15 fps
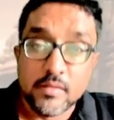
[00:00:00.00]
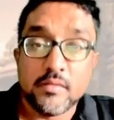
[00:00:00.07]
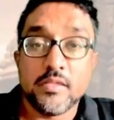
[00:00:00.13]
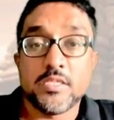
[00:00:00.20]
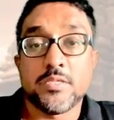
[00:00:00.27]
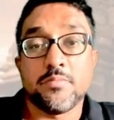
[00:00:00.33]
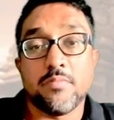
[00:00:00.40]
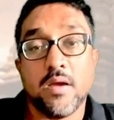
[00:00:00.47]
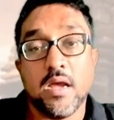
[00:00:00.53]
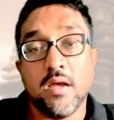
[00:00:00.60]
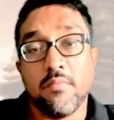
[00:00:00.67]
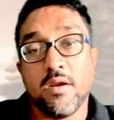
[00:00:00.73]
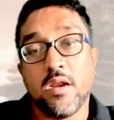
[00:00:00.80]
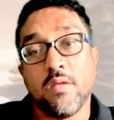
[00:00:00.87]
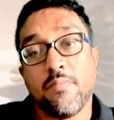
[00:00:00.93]
This is
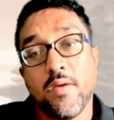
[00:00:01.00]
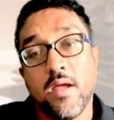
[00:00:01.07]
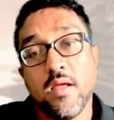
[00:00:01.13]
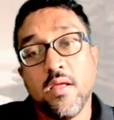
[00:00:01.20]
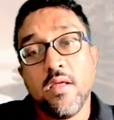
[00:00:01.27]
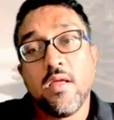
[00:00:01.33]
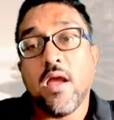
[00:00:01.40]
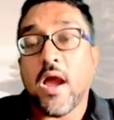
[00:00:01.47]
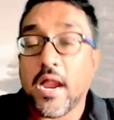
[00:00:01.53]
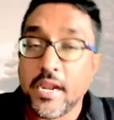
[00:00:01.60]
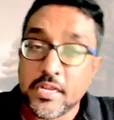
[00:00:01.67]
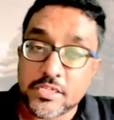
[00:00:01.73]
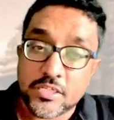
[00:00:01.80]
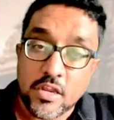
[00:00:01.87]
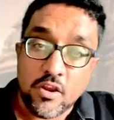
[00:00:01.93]
Mahamandapa.
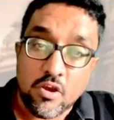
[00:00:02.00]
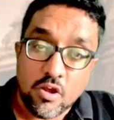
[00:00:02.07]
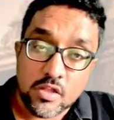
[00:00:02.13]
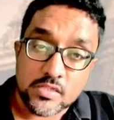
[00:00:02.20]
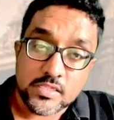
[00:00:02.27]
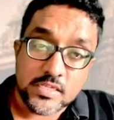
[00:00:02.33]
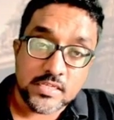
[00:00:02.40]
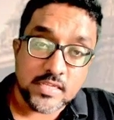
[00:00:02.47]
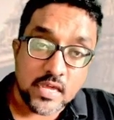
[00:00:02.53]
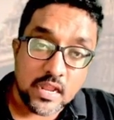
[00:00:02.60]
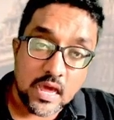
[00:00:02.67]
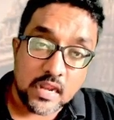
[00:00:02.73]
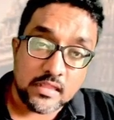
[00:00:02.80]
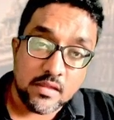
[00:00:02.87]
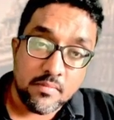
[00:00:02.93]
Additional halls, these are
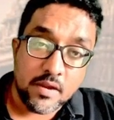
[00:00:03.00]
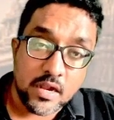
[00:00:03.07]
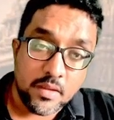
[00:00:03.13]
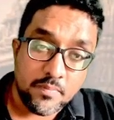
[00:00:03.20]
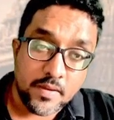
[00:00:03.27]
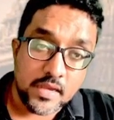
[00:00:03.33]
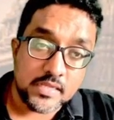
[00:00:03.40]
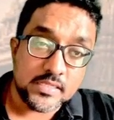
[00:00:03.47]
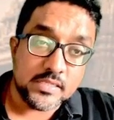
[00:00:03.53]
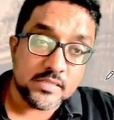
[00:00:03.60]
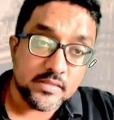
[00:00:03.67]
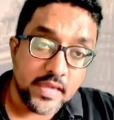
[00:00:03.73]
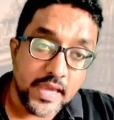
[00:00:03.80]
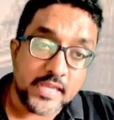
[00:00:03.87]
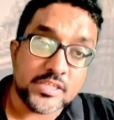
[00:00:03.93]
Ardha mandapas,
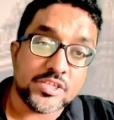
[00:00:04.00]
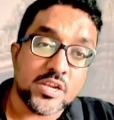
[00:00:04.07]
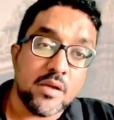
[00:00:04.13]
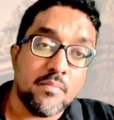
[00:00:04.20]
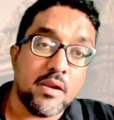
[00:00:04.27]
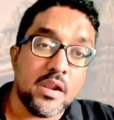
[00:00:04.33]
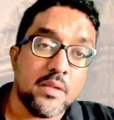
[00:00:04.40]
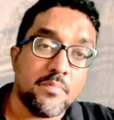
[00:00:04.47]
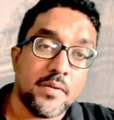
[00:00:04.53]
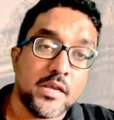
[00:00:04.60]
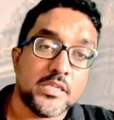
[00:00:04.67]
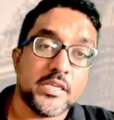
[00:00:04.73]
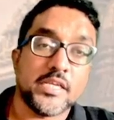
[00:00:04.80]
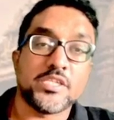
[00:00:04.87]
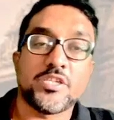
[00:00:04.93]

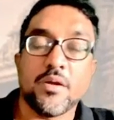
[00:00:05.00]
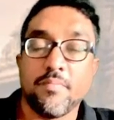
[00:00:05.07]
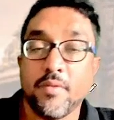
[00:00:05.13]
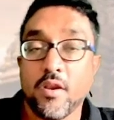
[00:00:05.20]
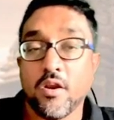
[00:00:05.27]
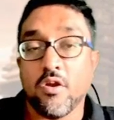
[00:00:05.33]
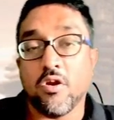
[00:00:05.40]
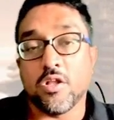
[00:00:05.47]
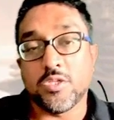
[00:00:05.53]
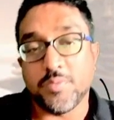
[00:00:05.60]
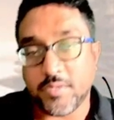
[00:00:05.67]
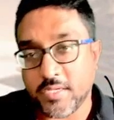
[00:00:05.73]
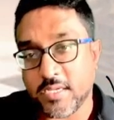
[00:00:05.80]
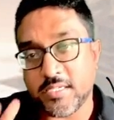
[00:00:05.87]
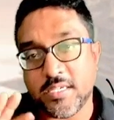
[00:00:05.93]
extra pillared halls
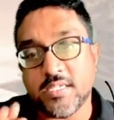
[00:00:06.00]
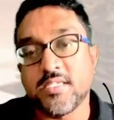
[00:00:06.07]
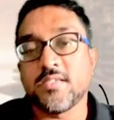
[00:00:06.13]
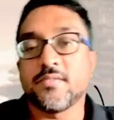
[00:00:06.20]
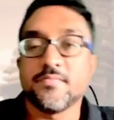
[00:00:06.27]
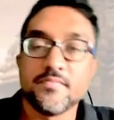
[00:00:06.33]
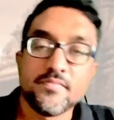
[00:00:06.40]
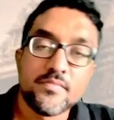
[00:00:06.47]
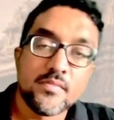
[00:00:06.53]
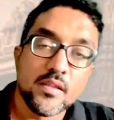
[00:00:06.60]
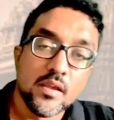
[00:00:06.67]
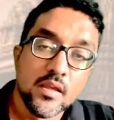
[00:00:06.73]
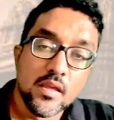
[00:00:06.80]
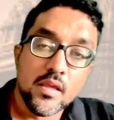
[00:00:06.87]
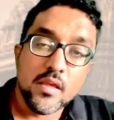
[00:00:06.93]
which exist.
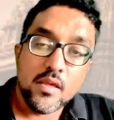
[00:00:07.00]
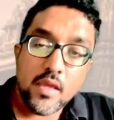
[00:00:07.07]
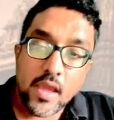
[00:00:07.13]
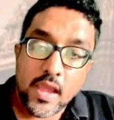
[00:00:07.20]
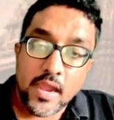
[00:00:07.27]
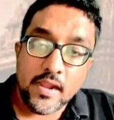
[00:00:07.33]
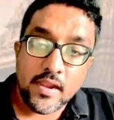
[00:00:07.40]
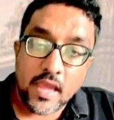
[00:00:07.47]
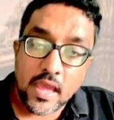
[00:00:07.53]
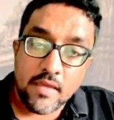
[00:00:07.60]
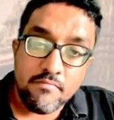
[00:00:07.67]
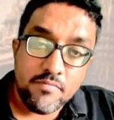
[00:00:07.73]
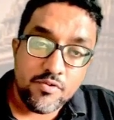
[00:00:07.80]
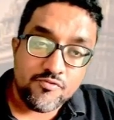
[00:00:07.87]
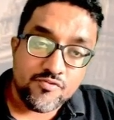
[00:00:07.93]
An
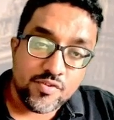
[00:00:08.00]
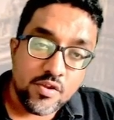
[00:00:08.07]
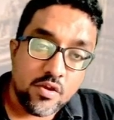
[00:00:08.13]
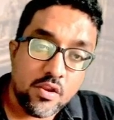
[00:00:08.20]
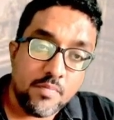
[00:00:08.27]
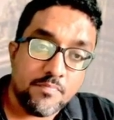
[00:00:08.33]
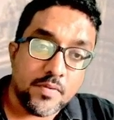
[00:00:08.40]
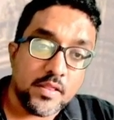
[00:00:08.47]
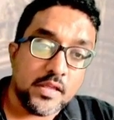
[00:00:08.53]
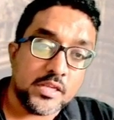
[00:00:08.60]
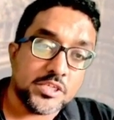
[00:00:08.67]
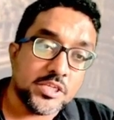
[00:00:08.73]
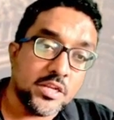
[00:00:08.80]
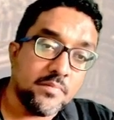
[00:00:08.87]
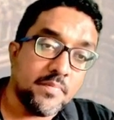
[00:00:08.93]
ambutri or a
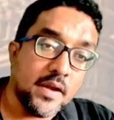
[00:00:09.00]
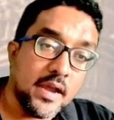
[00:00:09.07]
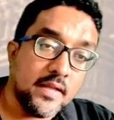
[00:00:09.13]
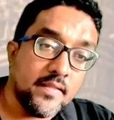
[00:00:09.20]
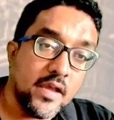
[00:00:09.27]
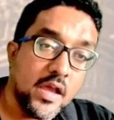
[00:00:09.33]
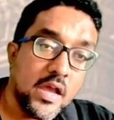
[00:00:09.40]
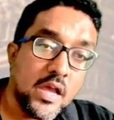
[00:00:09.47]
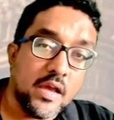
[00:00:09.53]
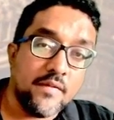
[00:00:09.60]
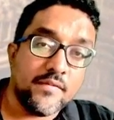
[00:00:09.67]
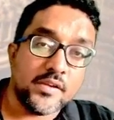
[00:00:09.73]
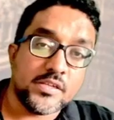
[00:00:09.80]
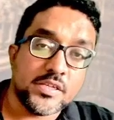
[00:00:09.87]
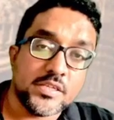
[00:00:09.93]
Pradakshinapada
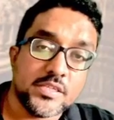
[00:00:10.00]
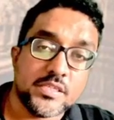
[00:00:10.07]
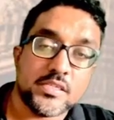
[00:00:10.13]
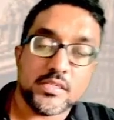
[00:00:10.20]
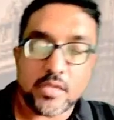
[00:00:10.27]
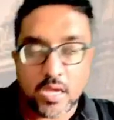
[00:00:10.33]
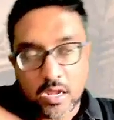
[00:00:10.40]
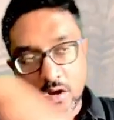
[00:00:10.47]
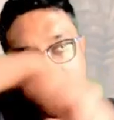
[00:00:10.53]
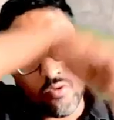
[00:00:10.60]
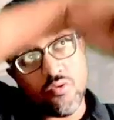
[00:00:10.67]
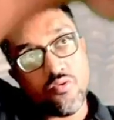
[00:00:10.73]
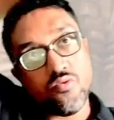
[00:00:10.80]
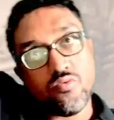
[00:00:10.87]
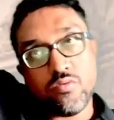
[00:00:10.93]
which is
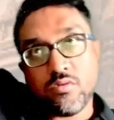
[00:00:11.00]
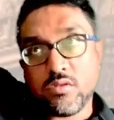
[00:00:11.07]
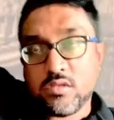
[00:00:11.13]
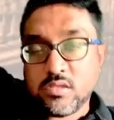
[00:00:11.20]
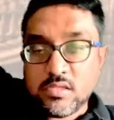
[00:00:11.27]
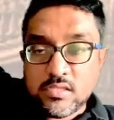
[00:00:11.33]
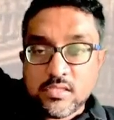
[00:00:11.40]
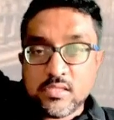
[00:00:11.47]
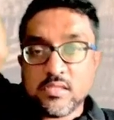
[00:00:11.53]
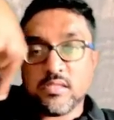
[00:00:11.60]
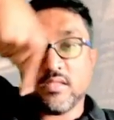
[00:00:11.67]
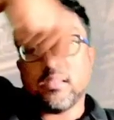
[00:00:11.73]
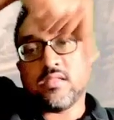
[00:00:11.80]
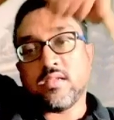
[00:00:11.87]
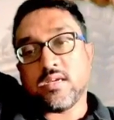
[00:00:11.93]

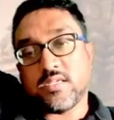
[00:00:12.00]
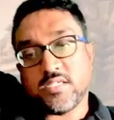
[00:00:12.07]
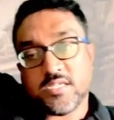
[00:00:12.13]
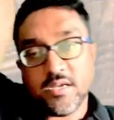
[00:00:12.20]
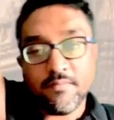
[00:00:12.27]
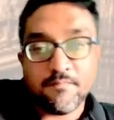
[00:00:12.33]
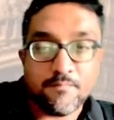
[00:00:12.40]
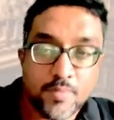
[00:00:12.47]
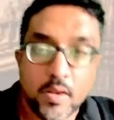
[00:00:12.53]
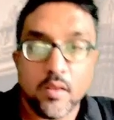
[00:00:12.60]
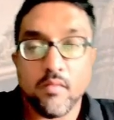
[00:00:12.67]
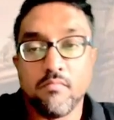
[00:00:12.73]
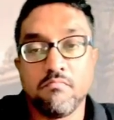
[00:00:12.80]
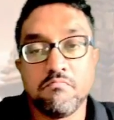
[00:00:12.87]
around the temple,